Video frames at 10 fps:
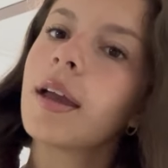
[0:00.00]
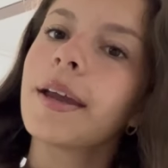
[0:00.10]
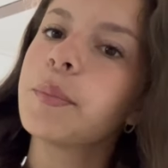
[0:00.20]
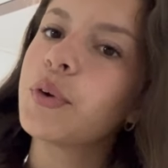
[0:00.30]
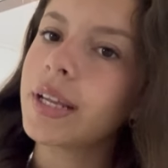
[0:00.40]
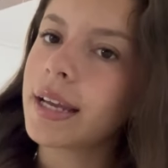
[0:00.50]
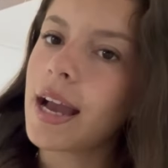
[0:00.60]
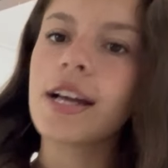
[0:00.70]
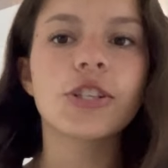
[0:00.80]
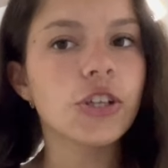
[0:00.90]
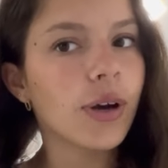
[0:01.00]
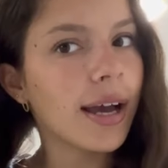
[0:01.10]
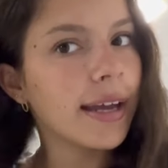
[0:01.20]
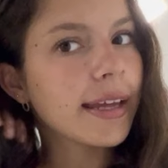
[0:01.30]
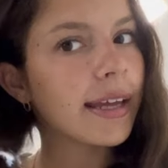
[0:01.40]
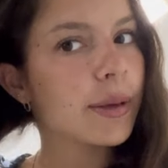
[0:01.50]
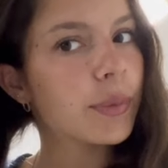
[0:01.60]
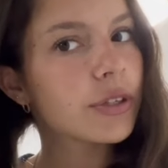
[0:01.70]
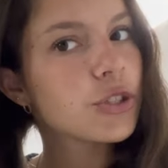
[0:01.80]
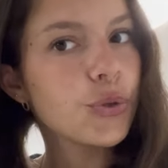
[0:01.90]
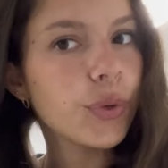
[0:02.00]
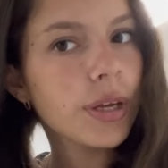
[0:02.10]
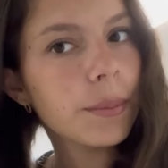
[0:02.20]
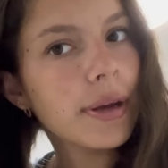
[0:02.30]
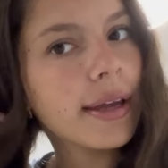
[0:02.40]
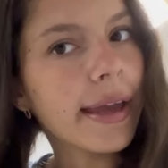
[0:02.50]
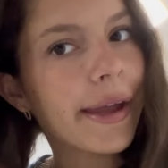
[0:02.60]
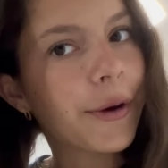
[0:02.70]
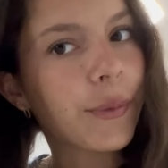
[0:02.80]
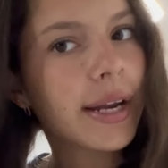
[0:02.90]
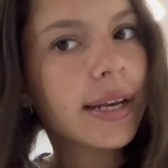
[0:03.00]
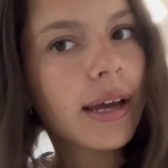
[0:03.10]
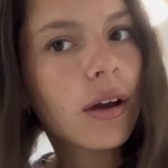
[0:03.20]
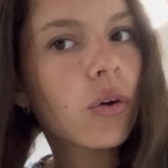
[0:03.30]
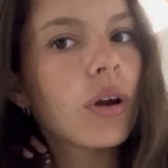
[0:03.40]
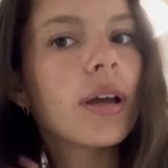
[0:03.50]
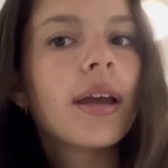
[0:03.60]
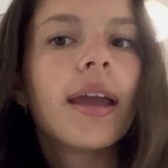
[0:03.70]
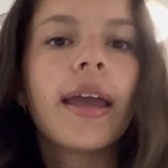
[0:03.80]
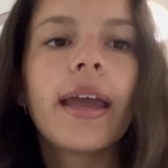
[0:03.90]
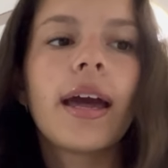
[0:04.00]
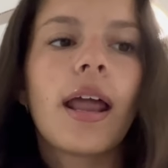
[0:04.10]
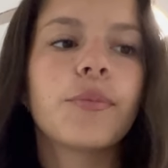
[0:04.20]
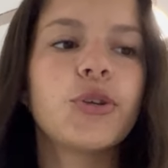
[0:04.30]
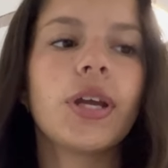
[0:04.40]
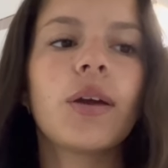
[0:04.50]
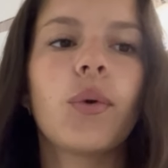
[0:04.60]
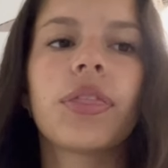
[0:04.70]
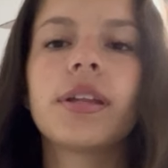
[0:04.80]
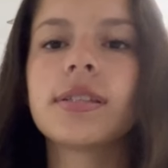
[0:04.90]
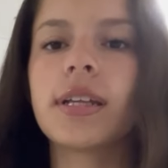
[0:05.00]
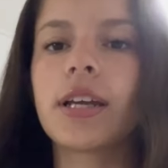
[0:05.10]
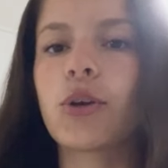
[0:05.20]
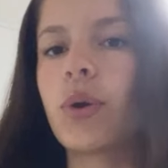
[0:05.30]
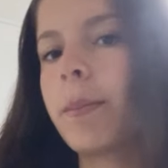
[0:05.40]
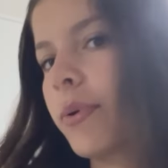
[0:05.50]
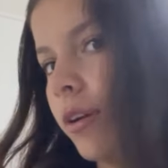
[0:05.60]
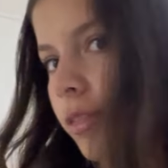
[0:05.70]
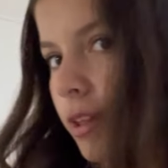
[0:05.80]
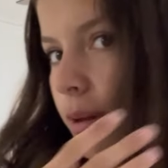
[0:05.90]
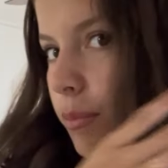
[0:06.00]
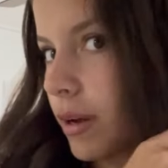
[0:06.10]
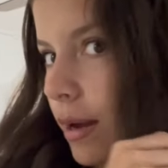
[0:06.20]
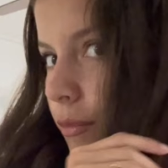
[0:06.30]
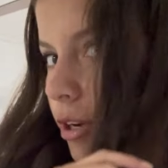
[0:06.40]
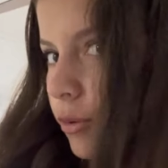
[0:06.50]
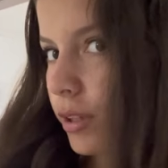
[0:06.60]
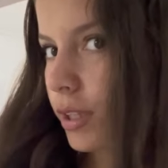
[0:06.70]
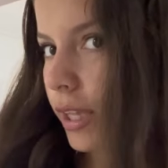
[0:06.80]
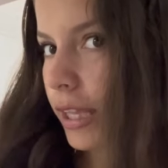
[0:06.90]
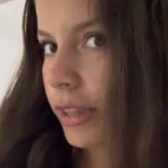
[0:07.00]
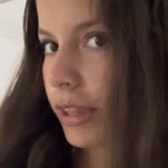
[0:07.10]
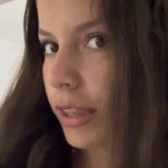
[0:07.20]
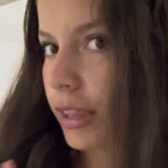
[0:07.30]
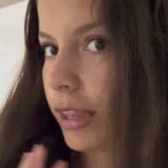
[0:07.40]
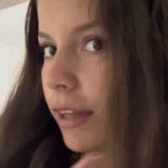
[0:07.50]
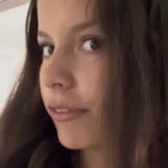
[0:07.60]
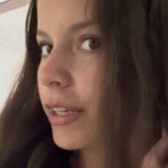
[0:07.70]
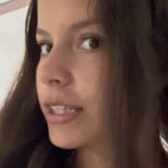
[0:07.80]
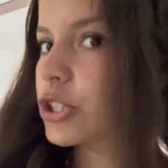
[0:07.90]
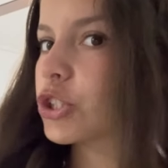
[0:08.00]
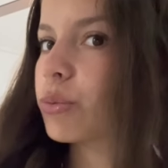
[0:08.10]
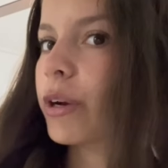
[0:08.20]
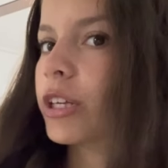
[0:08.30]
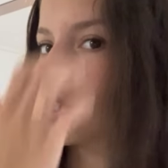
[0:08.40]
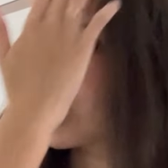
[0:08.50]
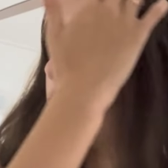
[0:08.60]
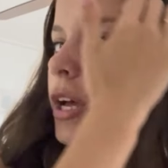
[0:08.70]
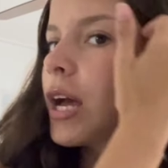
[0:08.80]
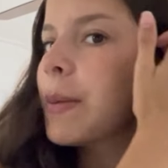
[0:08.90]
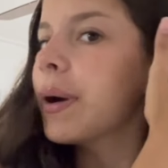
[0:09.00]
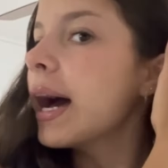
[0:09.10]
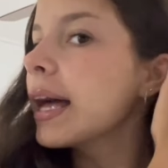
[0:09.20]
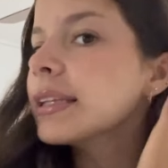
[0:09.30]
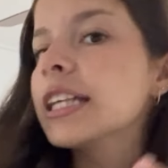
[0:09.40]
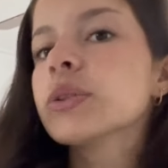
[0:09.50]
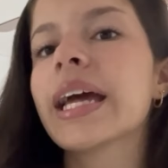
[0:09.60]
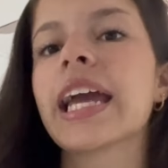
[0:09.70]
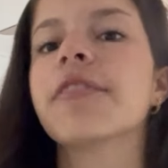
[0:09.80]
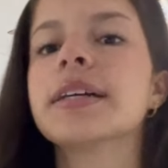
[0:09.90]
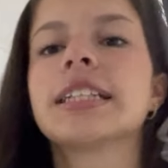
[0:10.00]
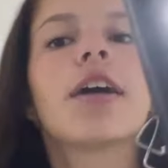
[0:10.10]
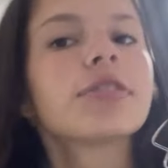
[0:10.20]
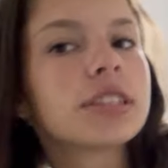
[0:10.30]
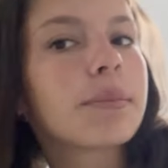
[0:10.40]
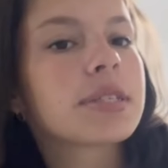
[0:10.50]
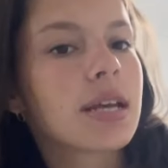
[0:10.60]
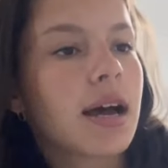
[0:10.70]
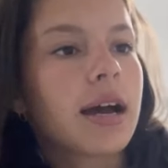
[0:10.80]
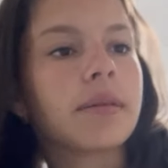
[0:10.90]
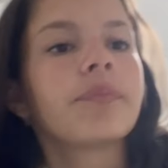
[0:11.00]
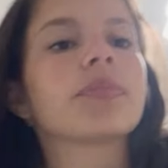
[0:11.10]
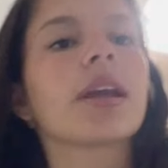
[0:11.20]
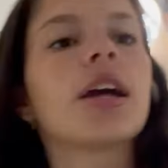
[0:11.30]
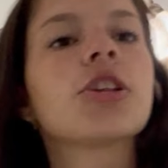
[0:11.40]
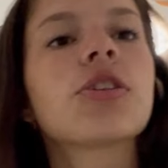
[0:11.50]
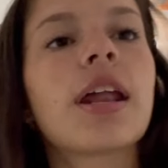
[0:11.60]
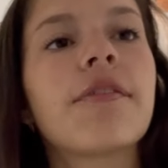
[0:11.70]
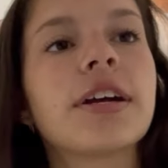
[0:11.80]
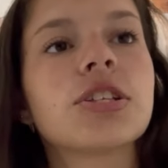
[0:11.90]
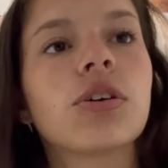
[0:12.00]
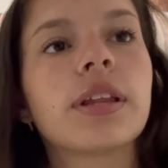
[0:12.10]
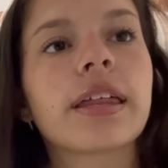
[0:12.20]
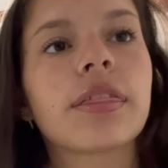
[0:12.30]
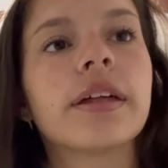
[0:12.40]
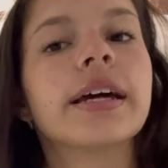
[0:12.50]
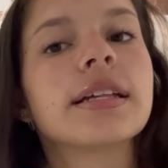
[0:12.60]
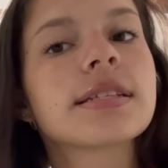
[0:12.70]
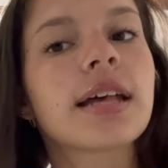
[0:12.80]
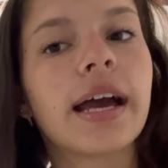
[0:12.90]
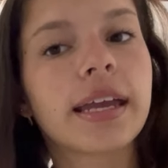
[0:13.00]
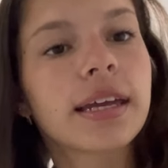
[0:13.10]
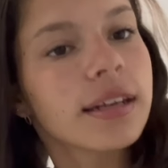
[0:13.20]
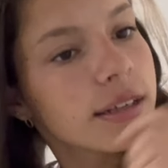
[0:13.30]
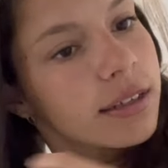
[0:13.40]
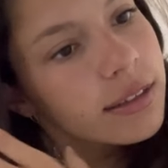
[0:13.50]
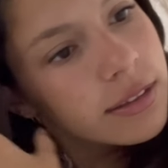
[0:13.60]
Good morning guys, so I am doing my hair right now and I'm doing it with this like crimper thing, but I'm not really like loving it too much. But that's why I gave myself some time so that if I don't like this, I can